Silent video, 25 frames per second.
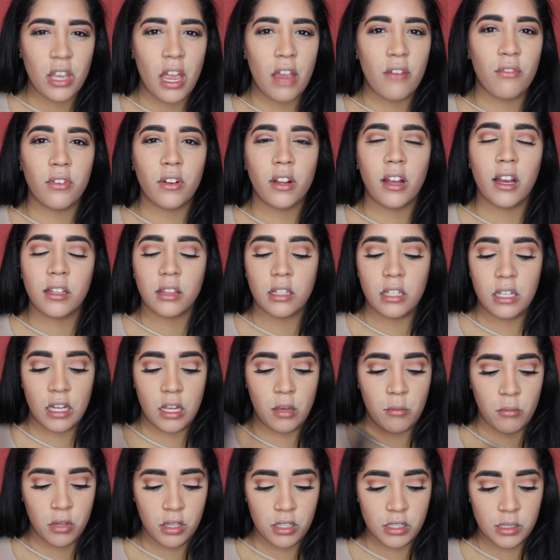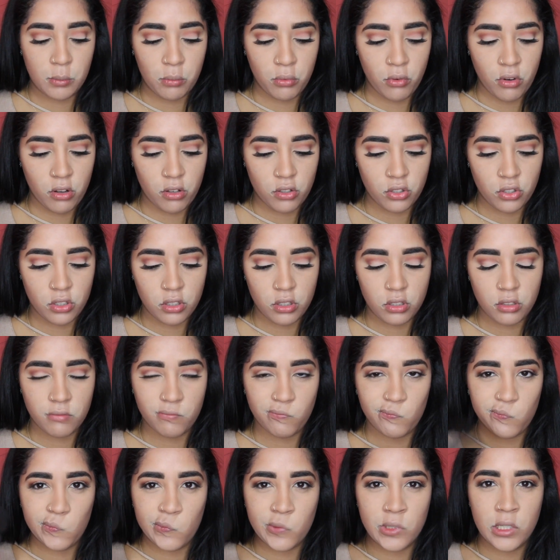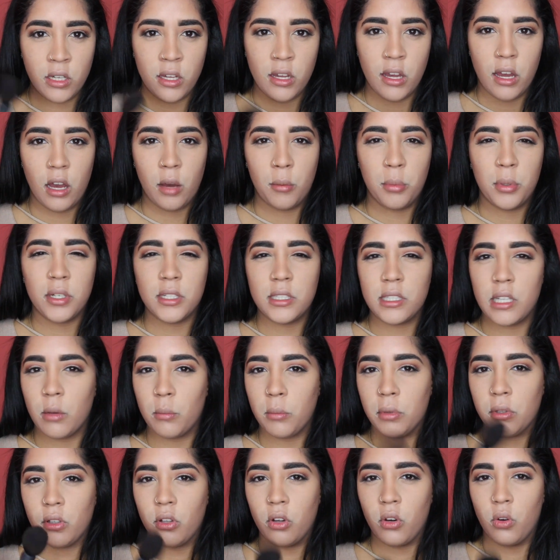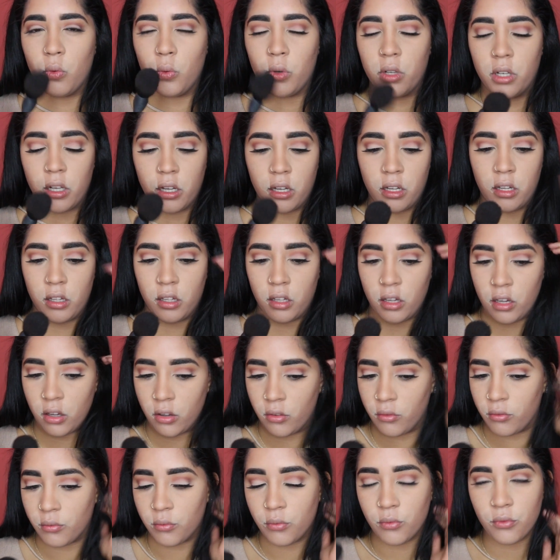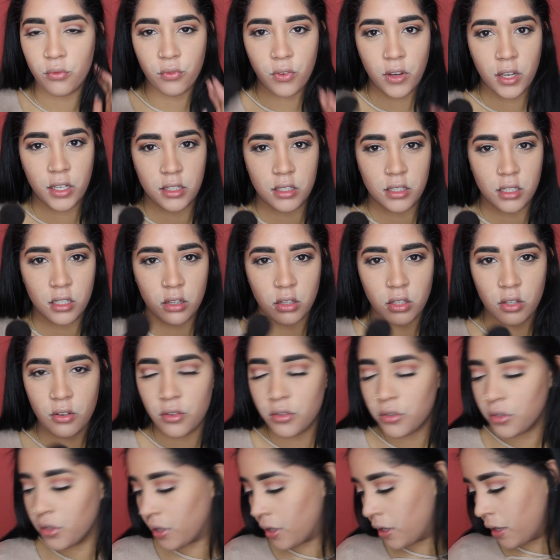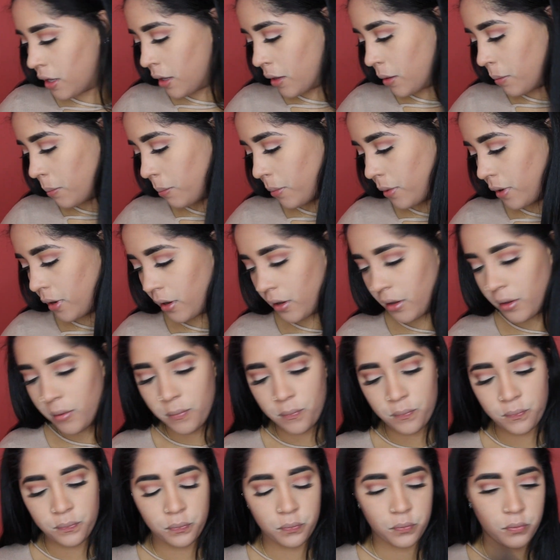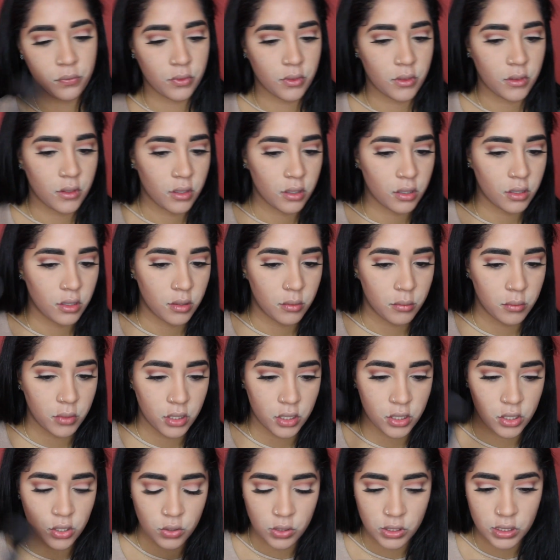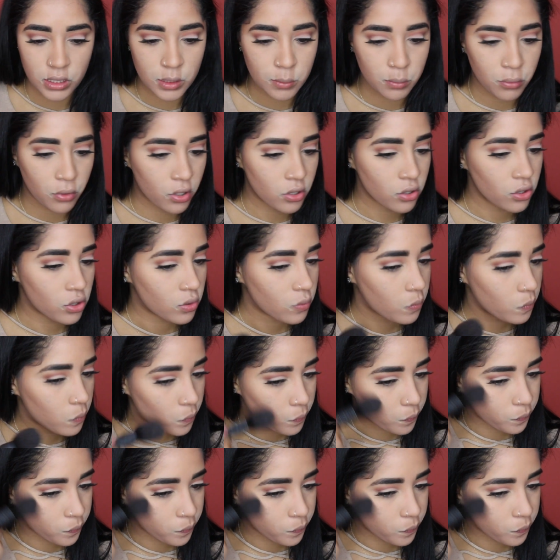I forgot the name of this brush. I'll put it down below when I find it though. But I'm gonna use this brush.